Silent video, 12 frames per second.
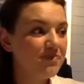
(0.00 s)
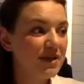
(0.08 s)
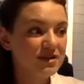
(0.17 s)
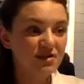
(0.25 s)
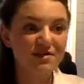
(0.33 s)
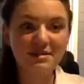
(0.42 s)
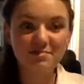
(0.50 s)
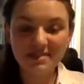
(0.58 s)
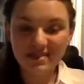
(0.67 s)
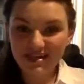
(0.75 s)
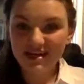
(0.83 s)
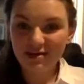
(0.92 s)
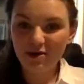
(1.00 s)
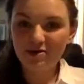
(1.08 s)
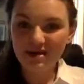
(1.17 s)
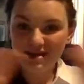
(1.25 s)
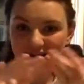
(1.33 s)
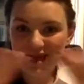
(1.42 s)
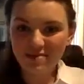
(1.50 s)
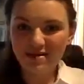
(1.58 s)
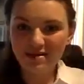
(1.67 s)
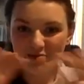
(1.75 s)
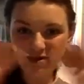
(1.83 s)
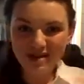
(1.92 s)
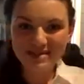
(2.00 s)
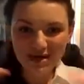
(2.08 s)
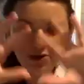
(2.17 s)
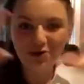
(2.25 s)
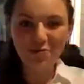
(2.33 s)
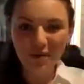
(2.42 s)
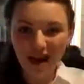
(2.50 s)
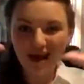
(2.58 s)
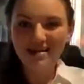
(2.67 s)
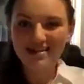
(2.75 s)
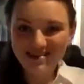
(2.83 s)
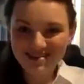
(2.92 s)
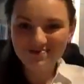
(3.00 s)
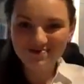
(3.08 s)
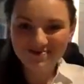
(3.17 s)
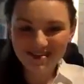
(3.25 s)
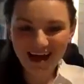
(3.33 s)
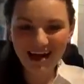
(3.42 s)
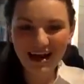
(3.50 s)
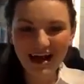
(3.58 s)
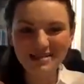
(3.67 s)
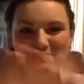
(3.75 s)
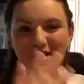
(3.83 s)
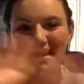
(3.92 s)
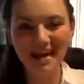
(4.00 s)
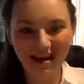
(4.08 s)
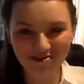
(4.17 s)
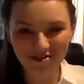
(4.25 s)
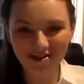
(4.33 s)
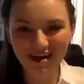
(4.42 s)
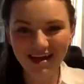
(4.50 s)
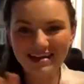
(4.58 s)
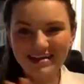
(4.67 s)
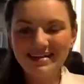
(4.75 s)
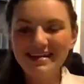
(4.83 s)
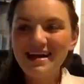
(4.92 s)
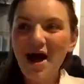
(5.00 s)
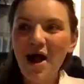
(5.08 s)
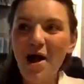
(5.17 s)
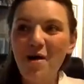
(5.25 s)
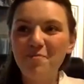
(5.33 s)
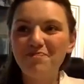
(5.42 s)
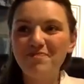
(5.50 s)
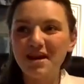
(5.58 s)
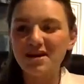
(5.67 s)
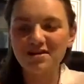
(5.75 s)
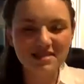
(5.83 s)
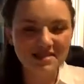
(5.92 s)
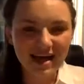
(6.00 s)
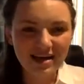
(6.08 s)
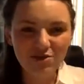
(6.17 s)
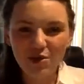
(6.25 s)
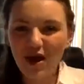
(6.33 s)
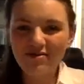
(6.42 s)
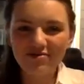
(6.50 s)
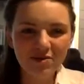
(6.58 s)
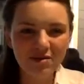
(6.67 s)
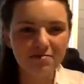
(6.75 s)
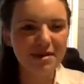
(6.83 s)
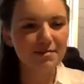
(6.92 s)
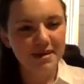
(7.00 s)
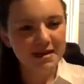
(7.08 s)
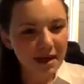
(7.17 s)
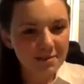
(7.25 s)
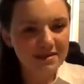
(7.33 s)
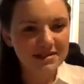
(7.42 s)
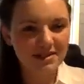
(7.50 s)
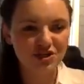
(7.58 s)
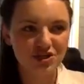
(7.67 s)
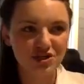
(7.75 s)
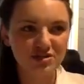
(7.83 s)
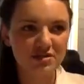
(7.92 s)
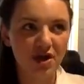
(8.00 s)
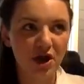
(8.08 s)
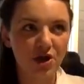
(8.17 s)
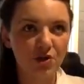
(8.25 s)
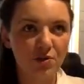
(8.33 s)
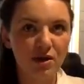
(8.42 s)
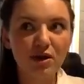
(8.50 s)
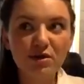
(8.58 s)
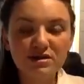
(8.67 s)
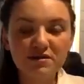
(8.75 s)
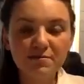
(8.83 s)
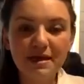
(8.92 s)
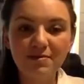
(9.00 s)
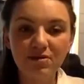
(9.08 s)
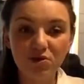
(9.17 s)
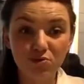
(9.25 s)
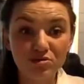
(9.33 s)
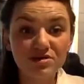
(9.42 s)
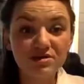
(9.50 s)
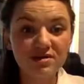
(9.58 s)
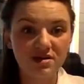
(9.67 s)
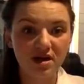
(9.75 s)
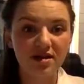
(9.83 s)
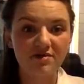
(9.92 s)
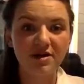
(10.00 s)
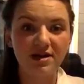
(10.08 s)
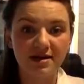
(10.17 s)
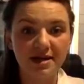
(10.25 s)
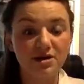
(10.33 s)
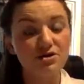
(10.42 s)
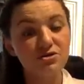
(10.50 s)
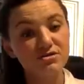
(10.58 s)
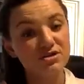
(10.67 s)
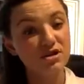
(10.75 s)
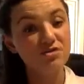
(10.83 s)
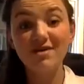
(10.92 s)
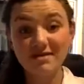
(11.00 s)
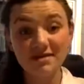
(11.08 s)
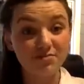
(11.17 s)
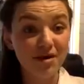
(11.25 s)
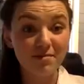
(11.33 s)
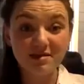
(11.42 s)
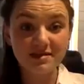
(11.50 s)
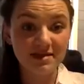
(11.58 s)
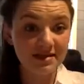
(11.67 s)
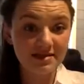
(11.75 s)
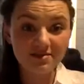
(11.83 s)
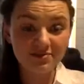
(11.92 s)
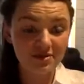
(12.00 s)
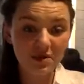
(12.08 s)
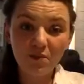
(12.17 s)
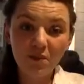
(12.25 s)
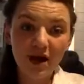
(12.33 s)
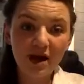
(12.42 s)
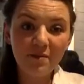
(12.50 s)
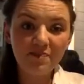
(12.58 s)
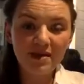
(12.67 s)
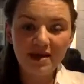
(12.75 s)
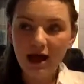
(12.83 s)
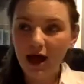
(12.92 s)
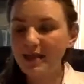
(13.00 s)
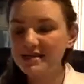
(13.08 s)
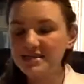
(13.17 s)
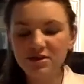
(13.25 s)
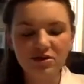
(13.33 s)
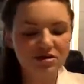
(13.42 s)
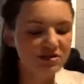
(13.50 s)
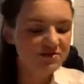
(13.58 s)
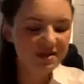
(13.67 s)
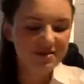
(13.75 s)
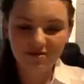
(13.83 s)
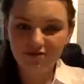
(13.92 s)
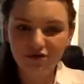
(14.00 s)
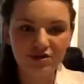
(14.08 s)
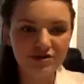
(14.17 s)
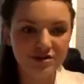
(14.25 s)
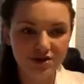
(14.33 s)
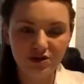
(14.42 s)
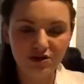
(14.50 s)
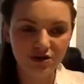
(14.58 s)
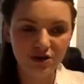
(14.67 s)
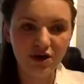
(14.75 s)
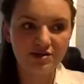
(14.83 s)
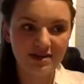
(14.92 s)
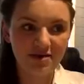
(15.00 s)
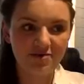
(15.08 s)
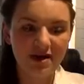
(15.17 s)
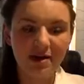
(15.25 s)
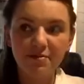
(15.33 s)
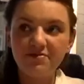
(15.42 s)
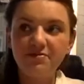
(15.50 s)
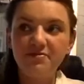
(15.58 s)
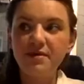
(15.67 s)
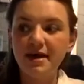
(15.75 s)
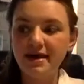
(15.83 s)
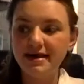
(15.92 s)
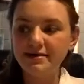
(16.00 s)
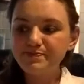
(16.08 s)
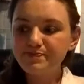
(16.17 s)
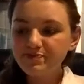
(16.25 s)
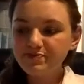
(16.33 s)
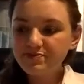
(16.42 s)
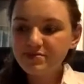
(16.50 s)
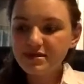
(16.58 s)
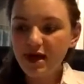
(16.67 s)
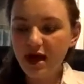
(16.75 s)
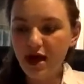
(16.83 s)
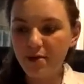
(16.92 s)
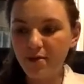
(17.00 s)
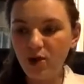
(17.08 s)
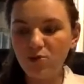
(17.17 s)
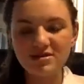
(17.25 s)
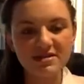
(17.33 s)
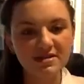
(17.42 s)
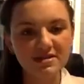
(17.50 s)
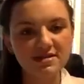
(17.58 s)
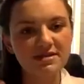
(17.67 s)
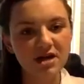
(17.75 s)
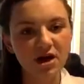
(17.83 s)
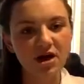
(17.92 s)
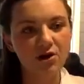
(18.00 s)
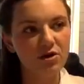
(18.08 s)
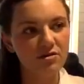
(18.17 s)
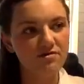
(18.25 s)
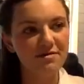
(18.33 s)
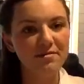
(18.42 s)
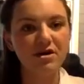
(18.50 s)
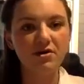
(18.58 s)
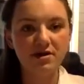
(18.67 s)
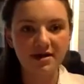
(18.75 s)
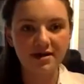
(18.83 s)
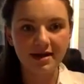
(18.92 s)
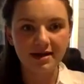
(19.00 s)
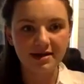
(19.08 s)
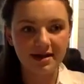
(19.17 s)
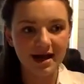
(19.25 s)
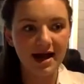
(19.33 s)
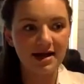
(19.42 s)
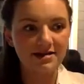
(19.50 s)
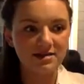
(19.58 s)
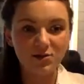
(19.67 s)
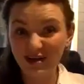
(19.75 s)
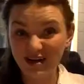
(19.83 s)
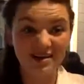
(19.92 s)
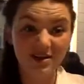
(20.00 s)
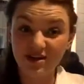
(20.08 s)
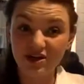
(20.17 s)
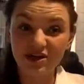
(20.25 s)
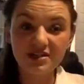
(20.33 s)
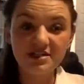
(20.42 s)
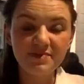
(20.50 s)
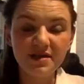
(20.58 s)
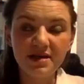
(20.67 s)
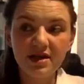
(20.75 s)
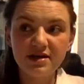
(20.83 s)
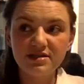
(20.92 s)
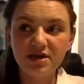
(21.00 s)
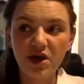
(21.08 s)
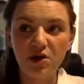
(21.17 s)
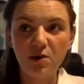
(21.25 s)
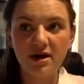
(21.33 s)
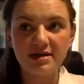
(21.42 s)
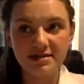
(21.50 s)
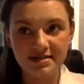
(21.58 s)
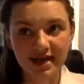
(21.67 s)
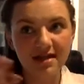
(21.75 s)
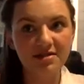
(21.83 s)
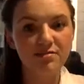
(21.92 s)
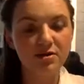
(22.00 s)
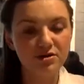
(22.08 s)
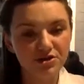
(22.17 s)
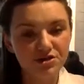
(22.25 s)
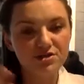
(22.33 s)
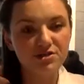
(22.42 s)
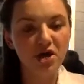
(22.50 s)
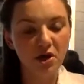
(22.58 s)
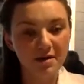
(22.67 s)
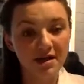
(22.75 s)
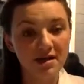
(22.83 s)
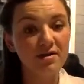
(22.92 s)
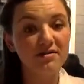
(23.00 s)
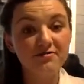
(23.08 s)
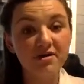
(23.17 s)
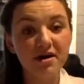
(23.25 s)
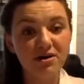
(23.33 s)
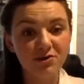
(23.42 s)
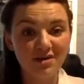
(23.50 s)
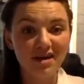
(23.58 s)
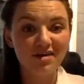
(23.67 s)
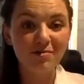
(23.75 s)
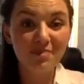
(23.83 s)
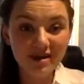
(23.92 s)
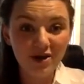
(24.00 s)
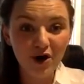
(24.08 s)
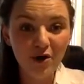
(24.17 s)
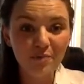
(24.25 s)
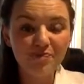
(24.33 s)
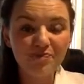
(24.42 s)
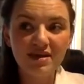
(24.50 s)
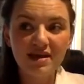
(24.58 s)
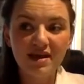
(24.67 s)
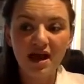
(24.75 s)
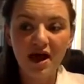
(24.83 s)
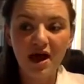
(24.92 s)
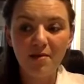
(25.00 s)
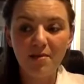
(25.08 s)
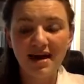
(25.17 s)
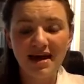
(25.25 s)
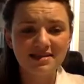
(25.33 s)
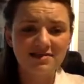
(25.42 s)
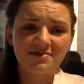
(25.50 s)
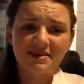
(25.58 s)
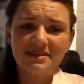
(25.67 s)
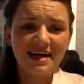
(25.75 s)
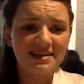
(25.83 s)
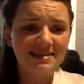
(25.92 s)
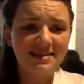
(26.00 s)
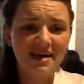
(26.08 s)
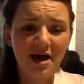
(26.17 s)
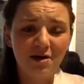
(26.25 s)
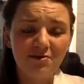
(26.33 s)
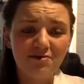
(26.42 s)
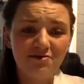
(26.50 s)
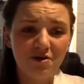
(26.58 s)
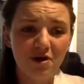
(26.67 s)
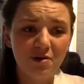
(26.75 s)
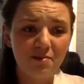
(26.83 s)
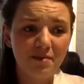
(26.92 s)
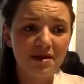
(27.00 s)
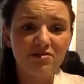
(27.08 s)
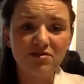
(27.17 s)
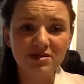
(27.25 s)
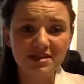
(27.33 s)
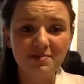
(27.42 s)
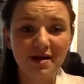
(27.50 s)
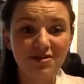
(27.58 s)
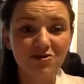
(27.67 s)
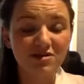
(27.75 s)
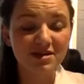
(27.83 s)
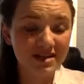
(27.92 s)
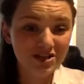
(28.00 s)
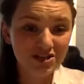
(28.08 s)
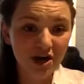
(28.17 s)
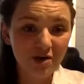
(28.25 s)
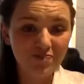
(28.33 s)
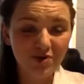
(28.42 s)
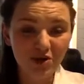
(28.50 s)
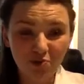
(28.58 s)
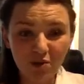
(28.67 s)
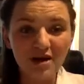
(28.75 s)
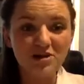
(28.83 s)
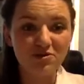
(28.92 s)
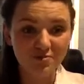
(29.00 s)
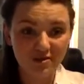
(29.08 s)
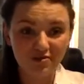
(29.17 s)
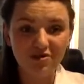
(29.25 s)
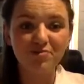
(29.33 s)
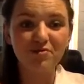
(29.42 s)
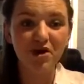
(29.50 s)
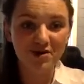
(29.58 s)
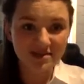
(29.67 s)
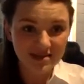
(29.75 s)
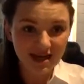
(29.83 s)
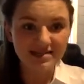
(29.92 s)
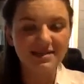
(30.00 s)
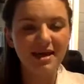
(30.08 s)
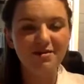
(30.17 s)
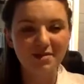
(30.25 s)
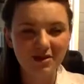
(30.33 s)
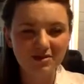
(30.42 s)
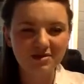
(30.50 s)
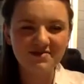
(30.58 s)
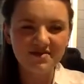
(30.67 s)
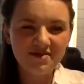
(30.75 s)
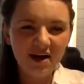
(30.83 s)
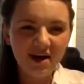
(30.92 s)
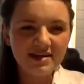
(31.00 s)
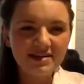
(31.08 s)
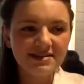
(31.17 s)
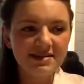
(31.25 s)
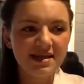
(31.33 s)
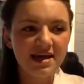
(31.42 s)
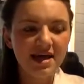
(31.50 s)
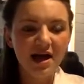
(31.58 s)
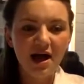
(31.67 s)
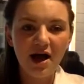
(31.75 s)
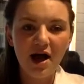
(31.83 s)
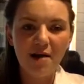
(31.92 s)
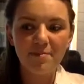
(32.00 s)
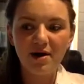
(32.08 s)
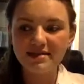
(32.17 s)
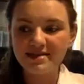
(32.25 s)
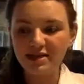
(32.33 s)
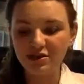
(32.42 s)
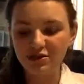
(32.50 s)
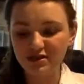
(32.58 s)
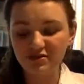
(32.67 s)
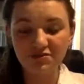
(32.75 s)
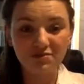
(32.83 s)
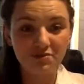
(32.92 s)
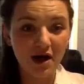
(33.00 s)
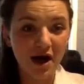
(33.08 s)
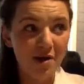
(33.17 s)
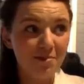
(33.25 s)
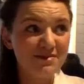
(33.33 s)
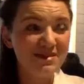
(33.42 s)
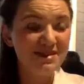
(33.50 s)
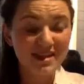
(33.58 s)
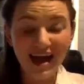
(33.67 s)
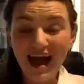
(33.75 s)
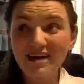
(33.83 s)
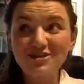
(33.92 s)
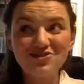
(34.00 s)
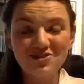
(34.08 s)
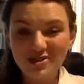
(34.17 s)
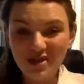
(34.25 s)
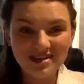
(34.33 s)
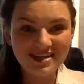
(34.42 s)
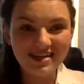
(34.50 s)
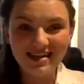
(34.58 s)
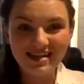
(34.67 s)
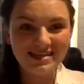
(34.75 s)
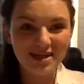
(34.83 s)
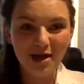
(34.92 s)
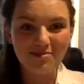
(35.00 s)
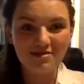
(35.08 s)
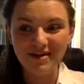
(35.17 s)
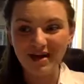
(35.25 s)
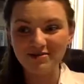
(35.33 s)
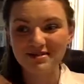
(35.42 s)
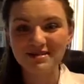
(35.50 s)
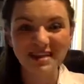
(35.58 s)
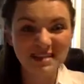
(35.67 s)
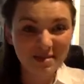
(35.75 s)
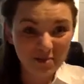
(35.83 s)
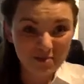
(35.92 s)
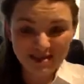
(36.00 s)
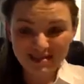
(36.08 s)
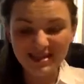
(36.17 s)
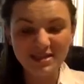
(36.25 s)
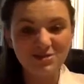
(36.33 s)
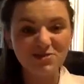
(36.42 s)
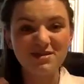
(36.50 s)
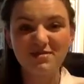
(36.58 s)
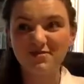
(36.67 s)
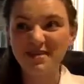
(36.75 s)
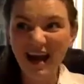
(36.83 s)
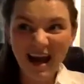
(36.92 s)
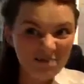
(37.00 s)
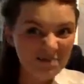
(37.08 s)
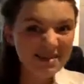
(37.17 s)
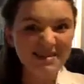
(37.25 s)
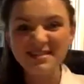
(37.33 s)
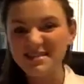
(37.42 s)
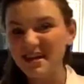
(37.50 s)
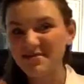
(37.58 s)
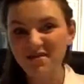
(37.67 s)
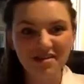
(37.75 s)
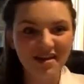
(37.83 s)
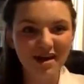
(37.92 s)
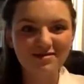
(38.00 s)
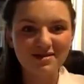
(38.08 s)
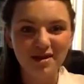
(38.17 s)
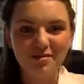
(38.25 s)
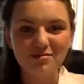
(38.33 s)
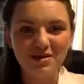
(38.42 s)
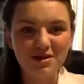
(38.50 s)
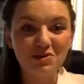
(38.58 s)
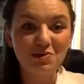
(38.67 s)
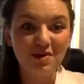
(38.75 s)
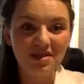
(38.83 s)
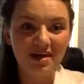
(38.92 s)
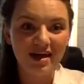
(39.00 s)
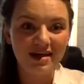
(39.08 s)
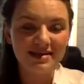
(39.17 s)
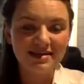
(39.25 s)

So this particular building came in single planks, and I had to paint everything. I understand not everyone may be in that position, so lots of people that want to start their own clinic could also rent a premises from somewhere, and there's lots of different routes that you can go down that. But for me, I wanted to start off in my own clinic as quickly as I could. So I set the motions going in my final year at BCom. I had some fantastic help from another osteopath called Anisha, who worked with me through the process and gave me lots of advice. I did lots of extra studying in terms of how to set up a business, all the different admins and everything else that comes along with it.